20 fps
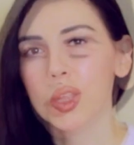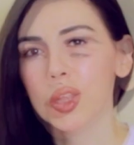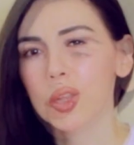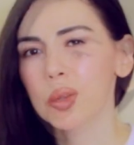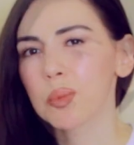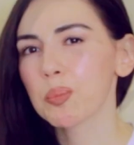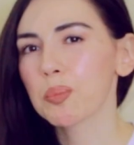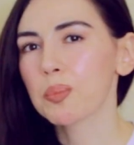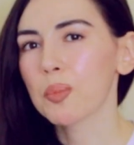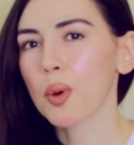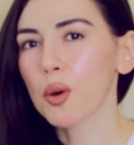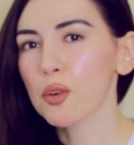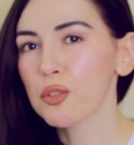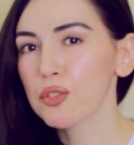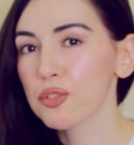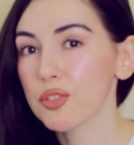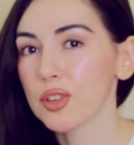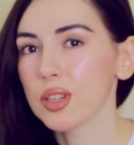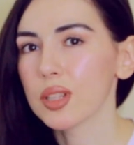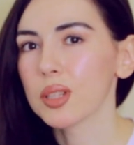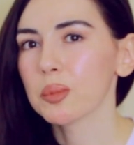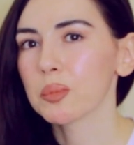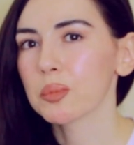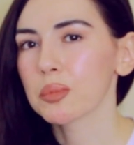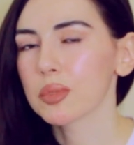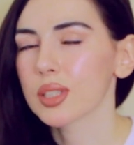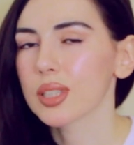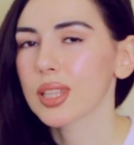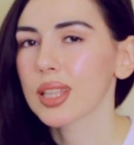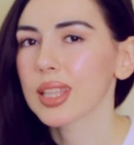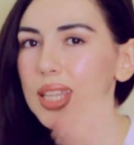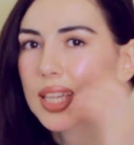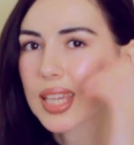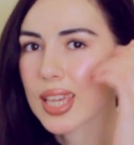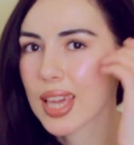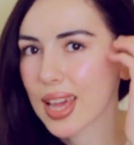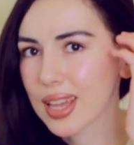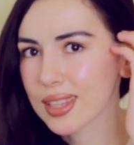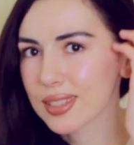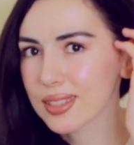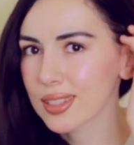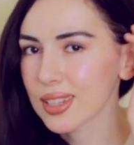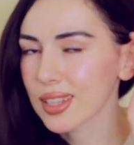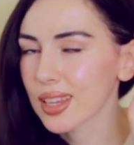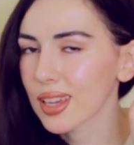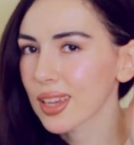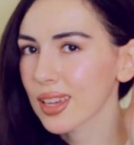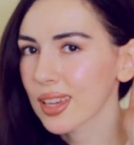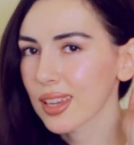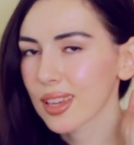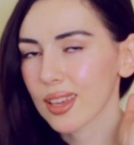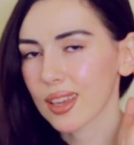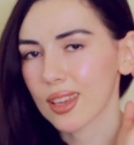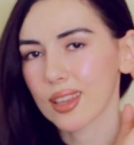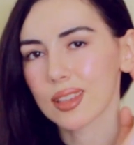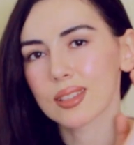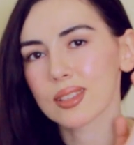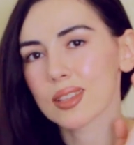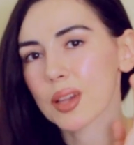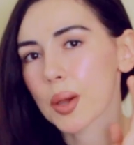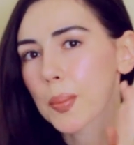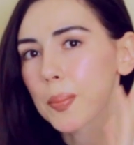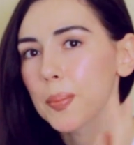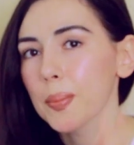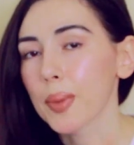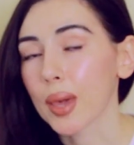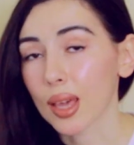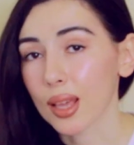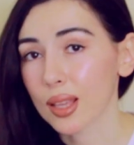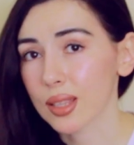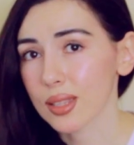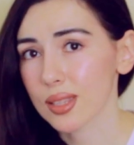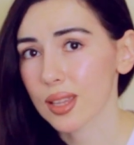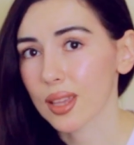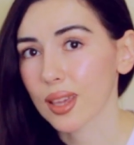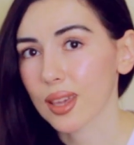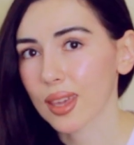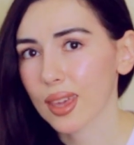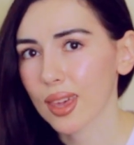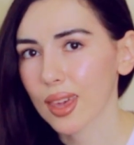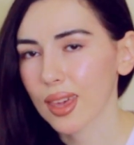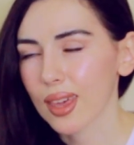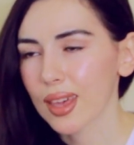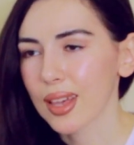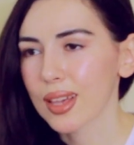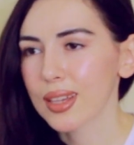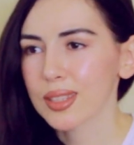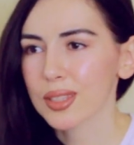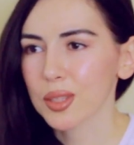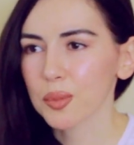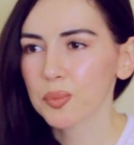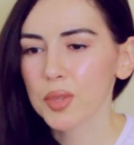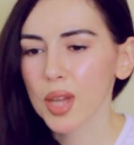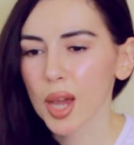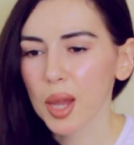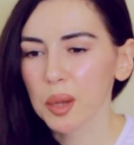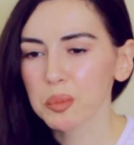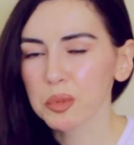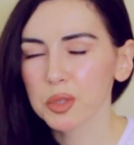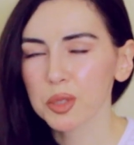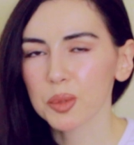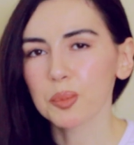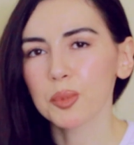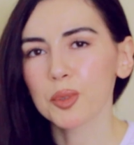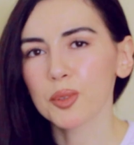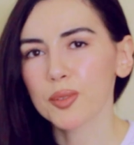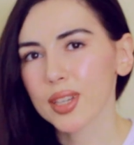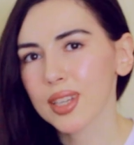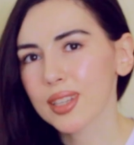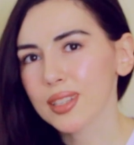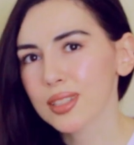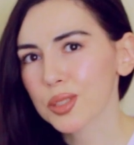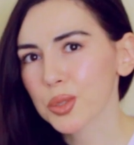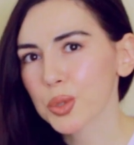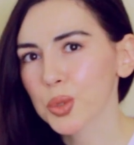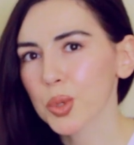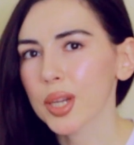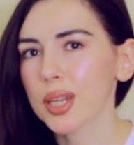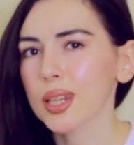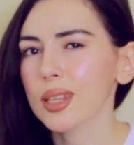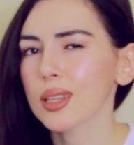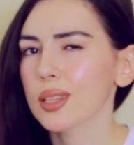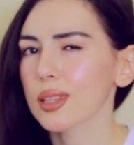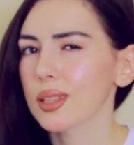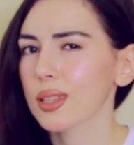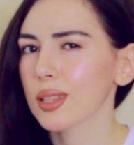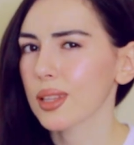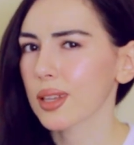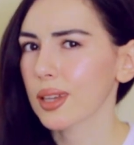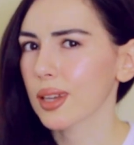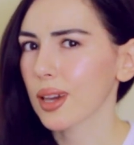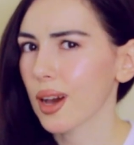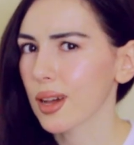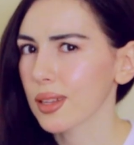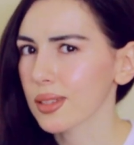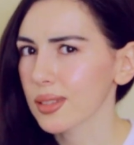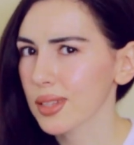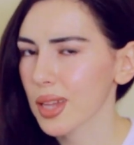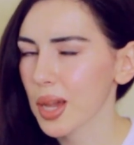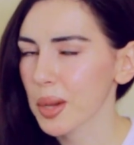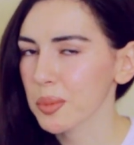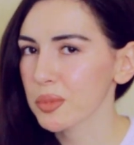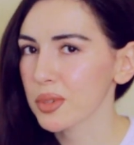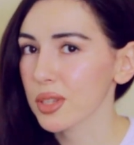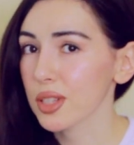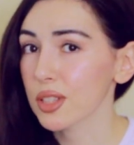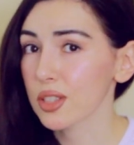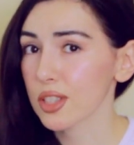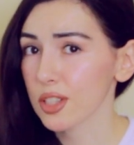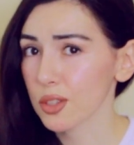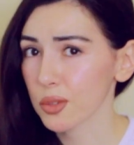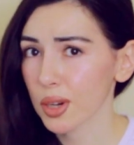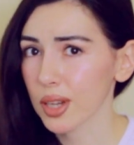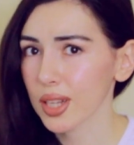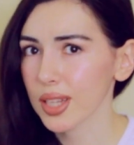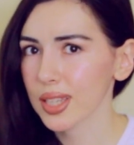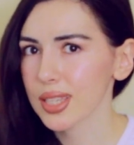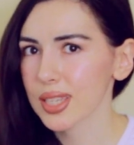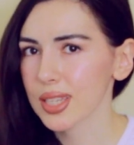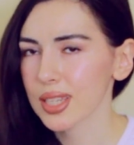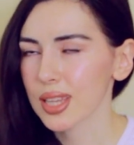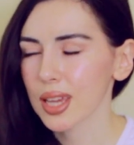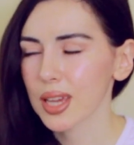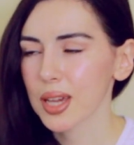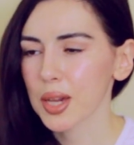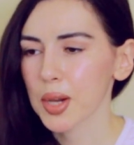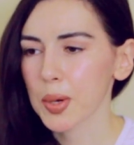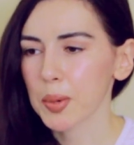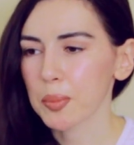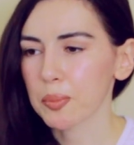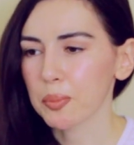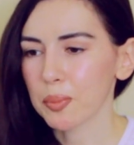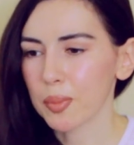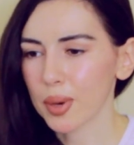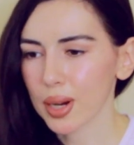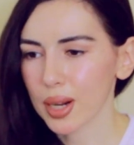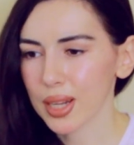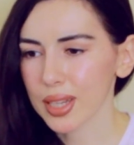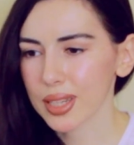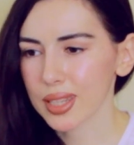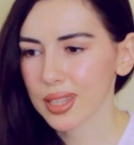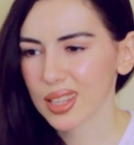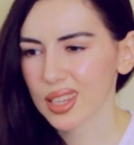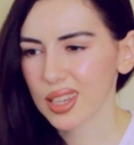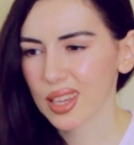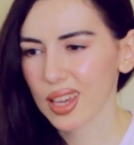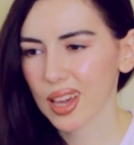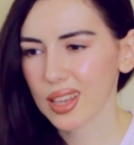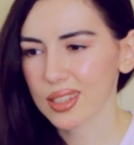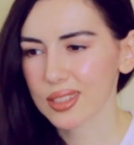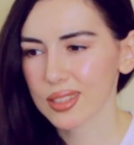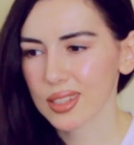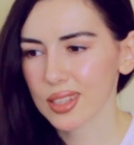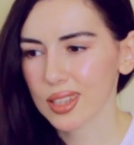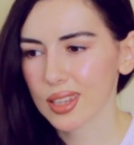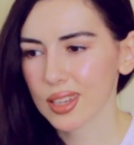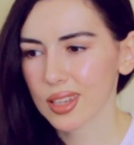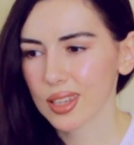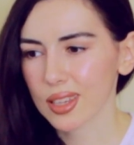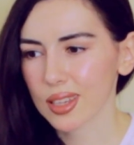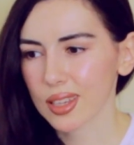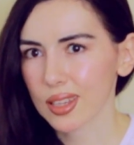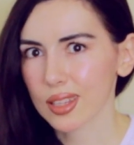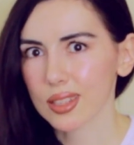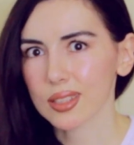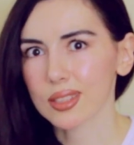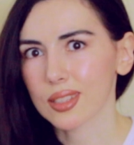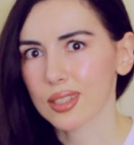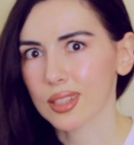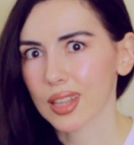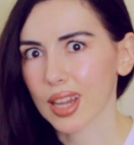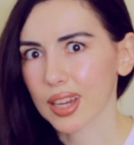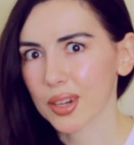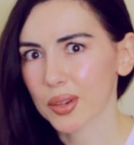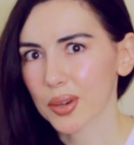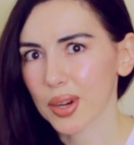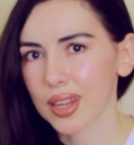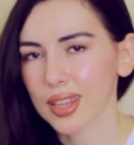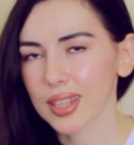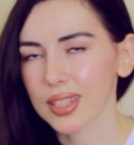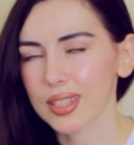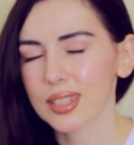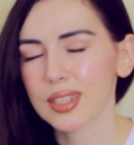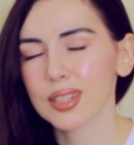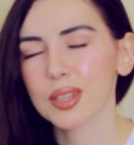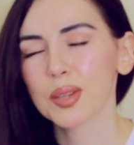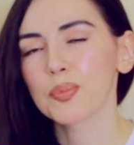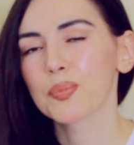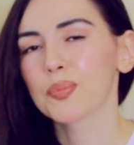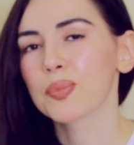In both films, the casting is amazing. Sometimes the movie is great, the concept is great, but the casting isn't that great.